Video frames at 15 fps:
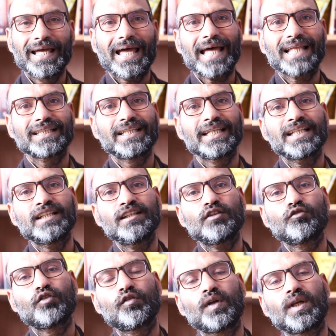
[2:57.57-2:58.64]
and then
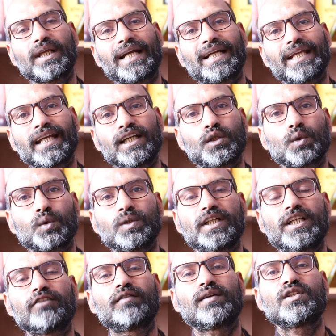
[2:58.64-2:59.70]
we will get into the
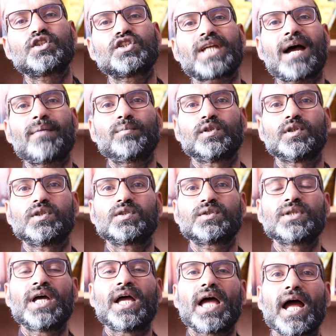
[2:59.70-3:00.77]
different
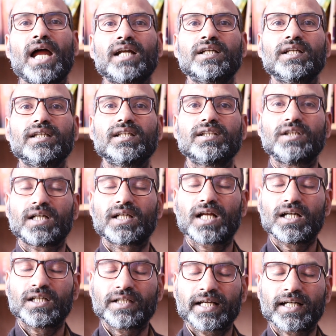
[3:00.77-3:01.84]
chapters and the
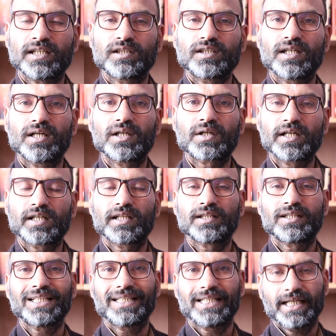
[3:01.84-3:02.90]
content
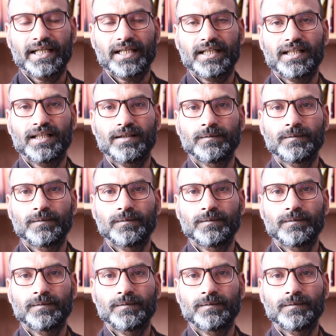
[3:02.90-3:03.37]
written there.